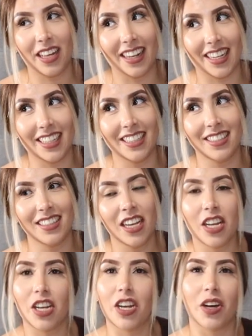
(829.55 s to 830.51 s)
at least
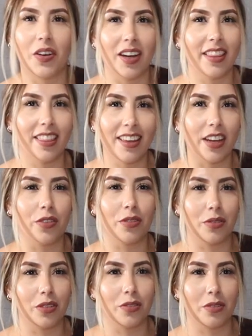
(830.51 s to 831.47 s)
no. I think
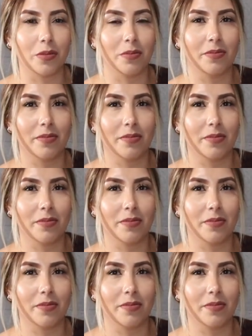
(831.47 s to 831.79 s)
everyone was from.